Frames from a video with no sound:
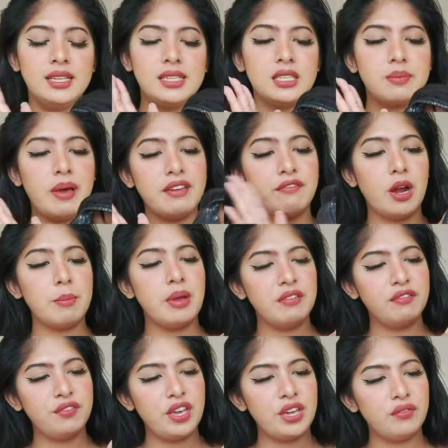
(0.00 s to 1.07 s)
This is by far my
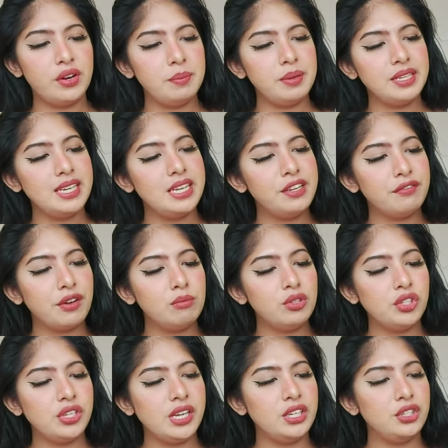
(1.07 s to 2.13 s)
favorite bikini from
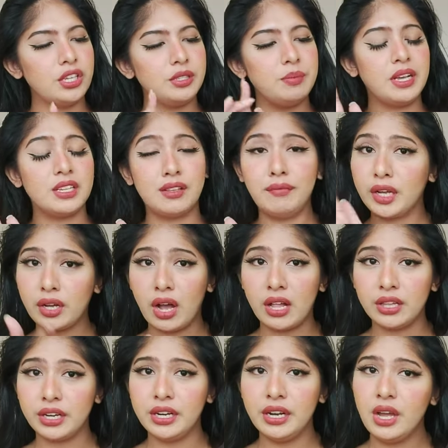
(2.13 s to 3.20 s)
Shein, just because of the
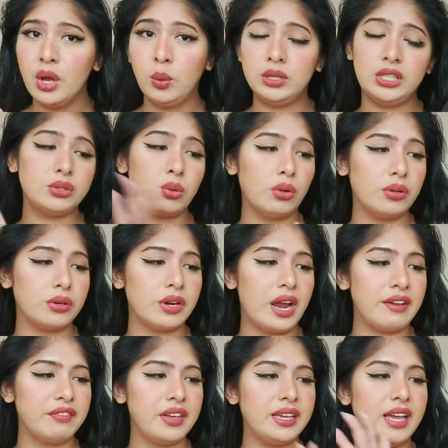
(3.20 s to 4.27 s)
color, which is
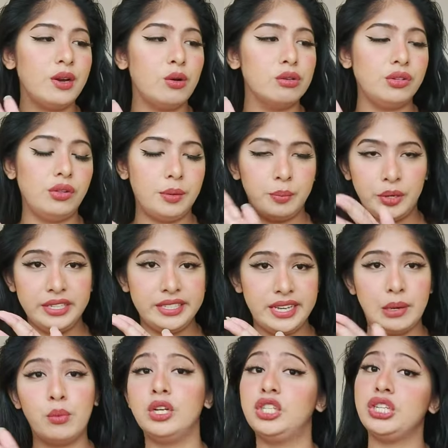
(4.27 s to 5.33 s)
holographic, and also the
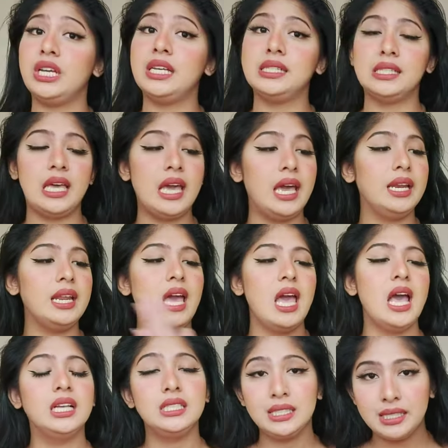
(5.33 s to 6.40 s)
printing, which is in
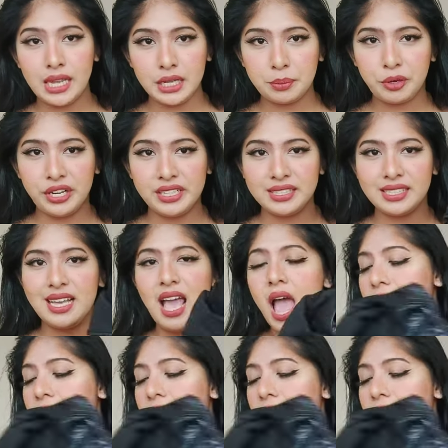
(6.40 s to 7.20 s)
snake print.